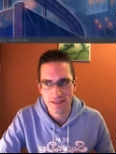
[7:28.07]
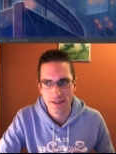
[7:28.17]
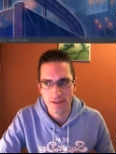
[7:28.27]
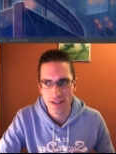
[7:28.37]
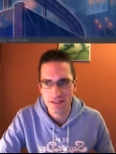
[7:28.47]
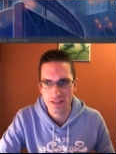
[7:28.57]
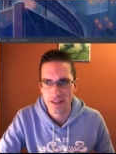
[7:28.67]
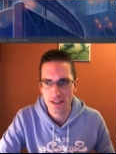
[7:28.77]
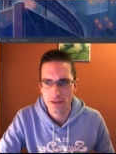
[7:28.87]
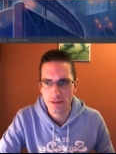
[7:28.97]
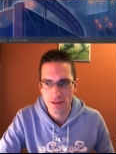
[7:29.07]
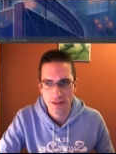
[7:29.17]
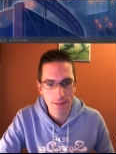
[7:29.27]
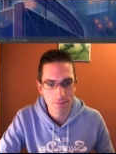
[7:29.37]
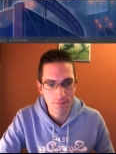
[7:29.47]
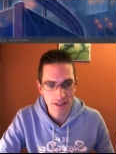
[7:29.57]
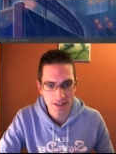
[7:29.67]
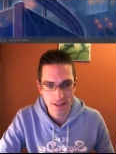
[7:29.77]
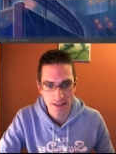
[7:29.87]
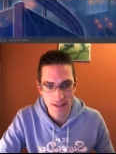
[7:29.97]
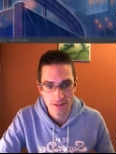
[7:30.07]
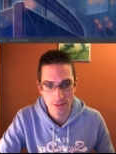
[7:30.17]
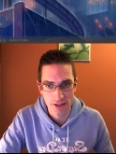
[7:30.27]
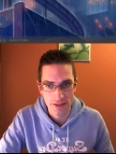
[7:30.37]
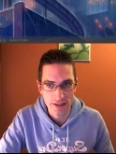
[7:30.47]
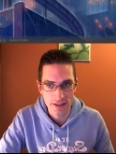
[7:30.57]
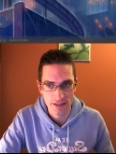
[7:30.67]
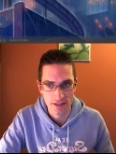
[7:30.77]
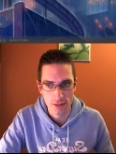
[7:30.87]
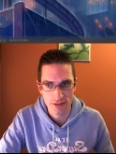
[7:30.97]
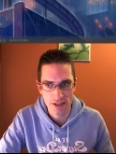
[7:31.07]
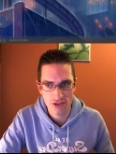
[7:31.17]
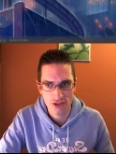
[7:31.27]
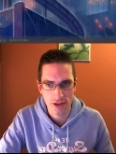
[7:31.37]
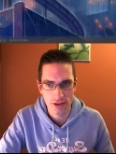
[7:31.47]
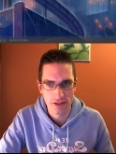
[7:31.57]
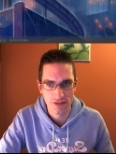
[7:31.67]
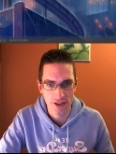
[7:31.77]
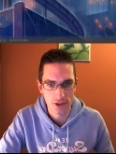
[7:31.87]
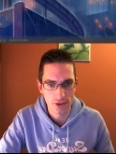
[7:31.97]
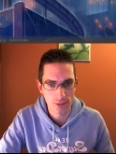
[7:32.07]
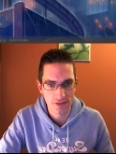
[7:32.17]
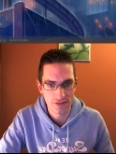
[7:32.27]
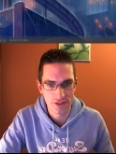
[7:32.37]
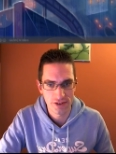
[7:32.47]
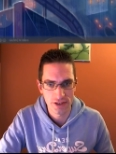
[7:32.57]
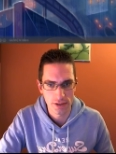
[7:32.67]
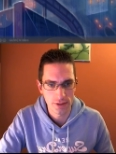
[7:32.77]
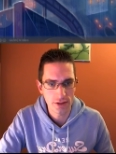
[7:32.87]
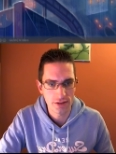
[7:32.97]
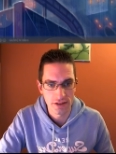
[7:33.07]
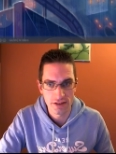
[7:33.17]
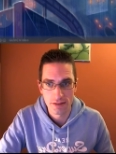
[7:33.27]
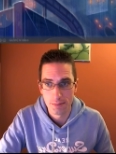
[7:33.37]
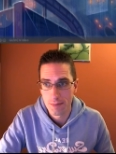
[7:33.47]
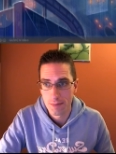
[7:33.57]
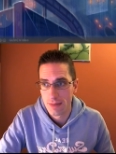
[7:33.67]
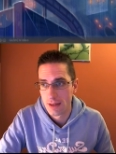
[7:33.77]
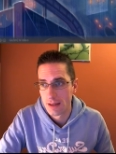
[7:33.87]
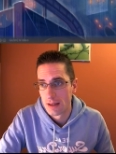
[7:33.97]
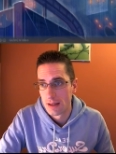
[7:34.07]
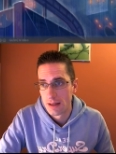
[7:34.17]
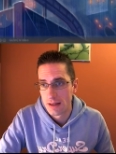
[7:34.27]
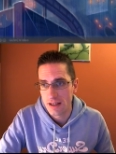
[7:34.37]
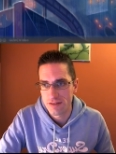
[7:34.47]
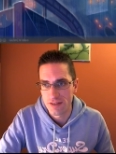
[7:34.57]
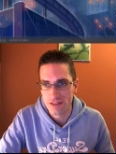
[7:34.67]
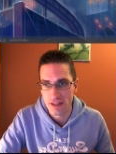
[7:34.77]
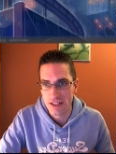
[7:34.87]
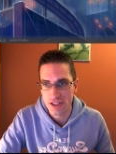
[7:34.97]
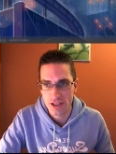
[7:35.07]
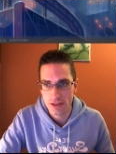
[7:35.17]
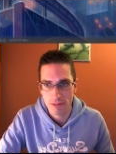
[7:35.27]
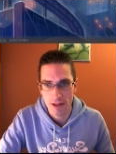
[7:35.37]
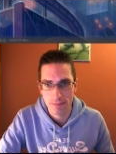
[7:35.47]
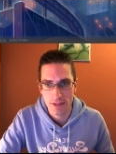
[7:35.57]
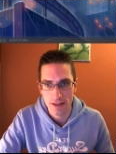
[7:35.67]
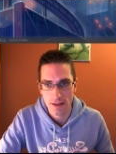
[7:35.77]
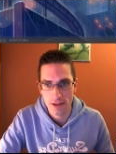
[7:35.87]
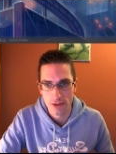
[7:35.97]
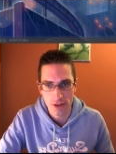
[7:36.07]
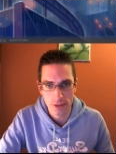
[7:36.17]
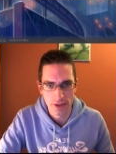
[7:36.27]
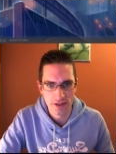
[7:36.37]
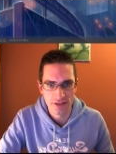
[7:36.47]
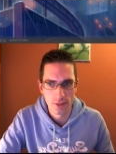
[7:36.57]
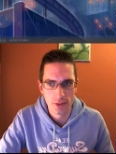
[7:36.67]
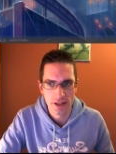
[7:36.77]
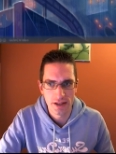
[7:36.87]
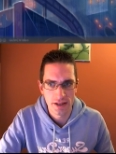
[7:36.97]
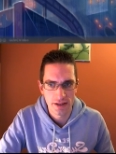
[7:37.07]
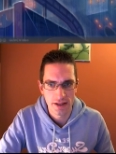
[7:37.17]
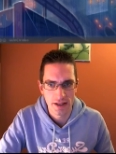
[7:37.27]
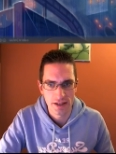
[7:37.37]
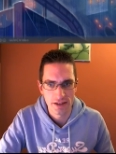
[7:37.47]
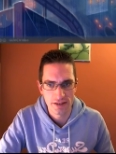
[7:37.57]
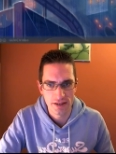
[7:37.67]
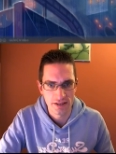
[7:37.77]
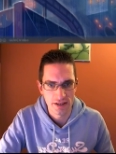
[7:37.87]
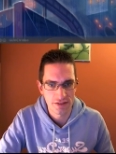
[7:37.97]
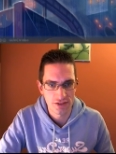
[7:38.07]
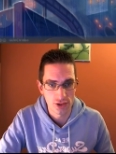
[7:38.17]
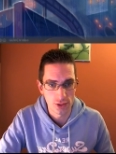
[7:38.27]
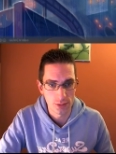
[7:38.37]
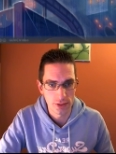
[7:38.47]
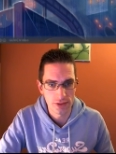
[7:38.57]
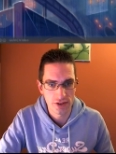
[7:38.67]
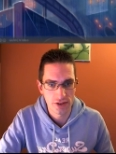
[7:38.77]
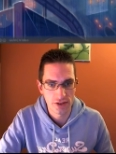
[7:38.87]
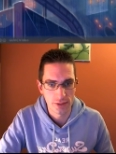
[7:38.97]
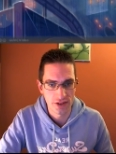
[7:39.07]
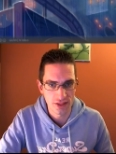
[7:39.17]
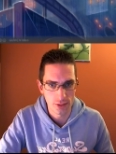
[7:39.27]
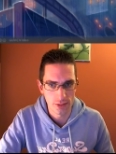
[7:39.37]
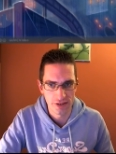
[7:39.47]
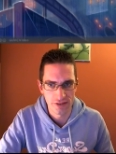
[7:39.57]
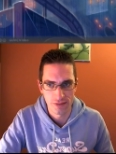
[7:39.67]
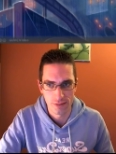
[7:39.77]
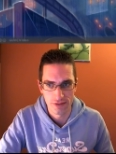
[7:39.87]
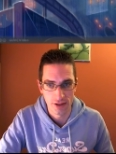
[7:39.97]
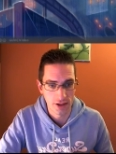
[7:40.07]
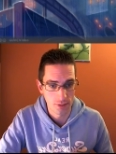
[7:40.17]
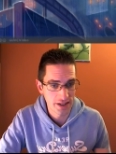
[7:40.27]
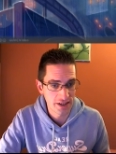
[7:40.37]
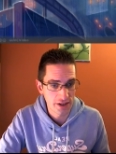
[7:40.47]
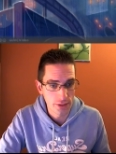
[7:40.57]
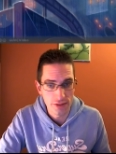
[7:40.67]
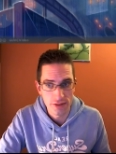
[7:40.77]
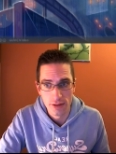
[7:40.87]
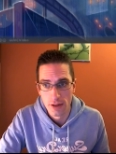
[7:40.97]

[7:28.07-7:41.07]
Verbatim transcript: So easy to use. Yep, actually it's quite an easy to use distro. It's a very good one for new users. Ease of installation, yep, got the G U I installer and it's easy enough to dual boot to install with something like Windows.